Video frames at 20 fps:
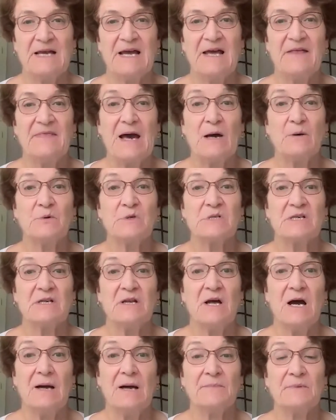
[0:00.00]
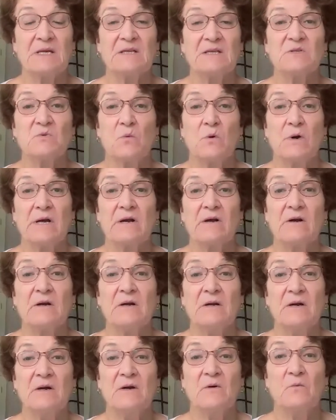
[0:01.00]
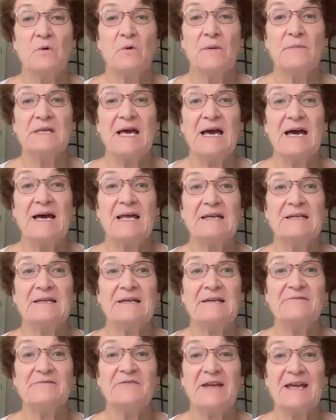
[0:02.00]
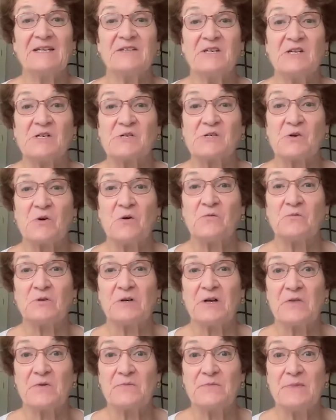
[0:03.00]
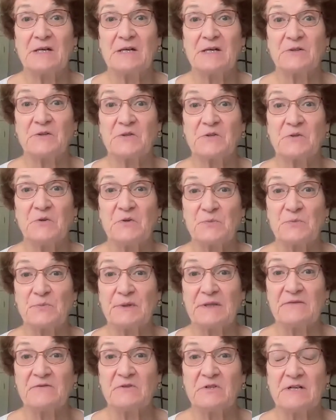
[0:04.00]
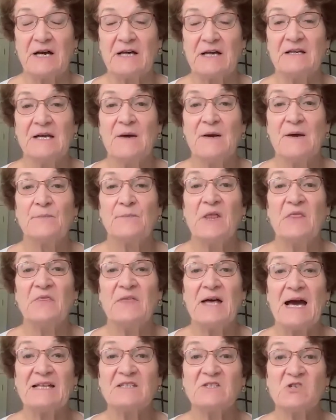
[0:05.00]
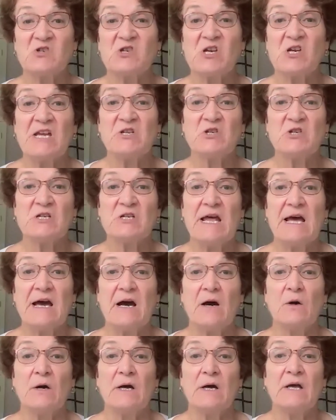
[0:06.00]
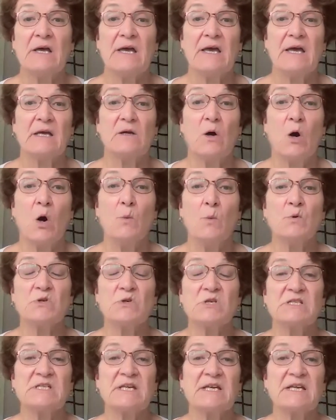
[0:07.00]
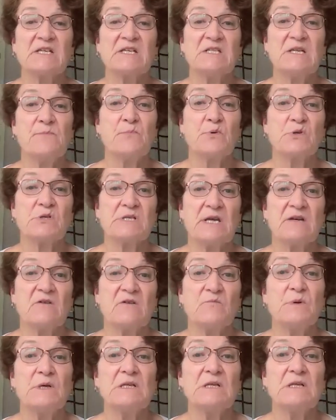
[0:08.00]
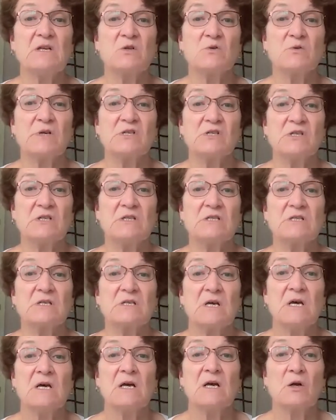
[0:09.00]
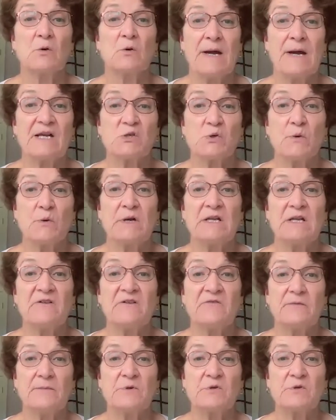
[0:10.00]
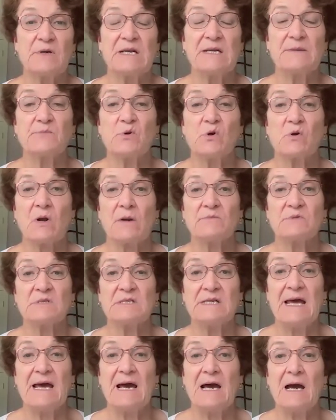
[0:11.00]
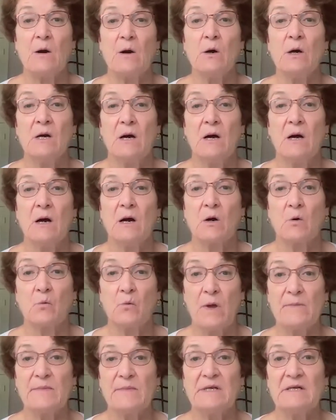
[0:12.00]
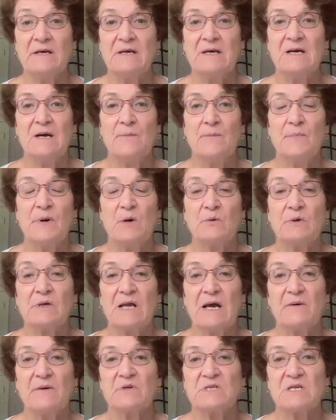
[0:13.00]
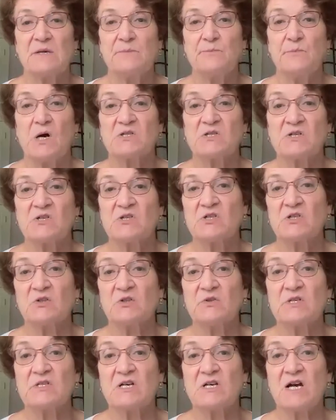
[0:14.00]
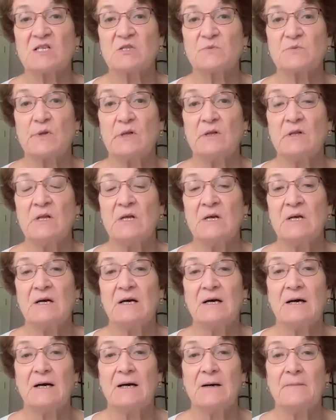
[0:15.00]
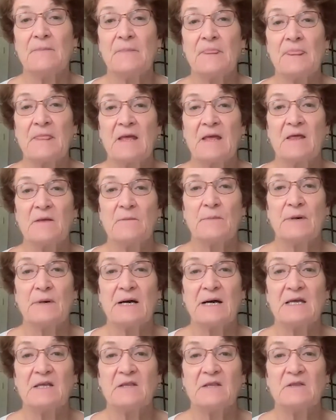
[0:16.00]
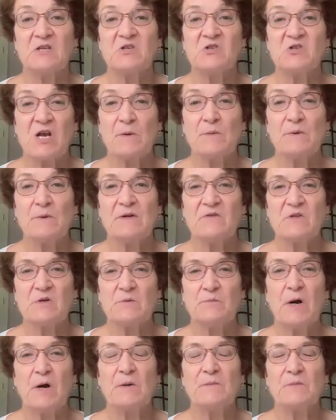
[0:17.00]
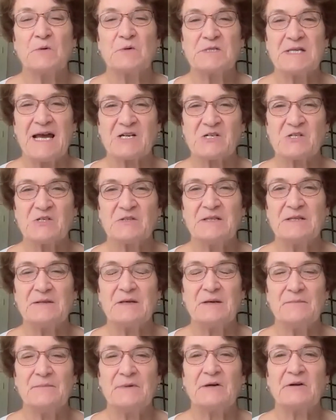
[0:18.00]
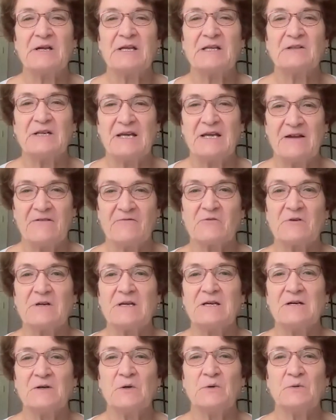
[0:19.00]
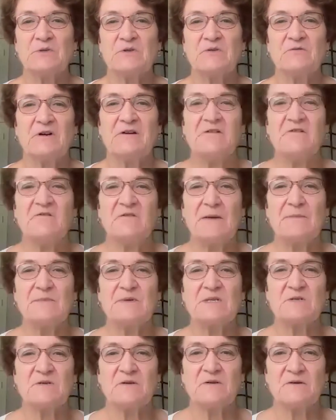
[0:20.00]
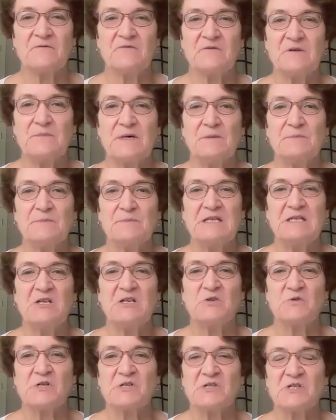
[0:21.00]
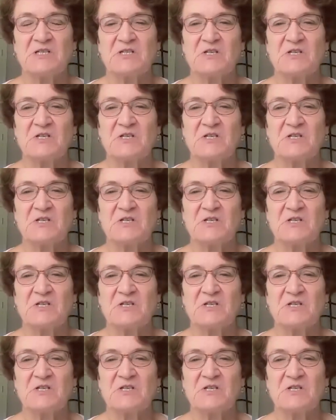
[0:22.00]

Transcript: And that was at Hopkins, where women had an advantage over other medical schools, believe it or not. But that's changed now. And almost 60% of pediatricians graduating from training programs now are women. But when I was at Boston Children's Hospital, the chairman of the department was actually Mary Ellen Avery, who was a very famous female pediatrician.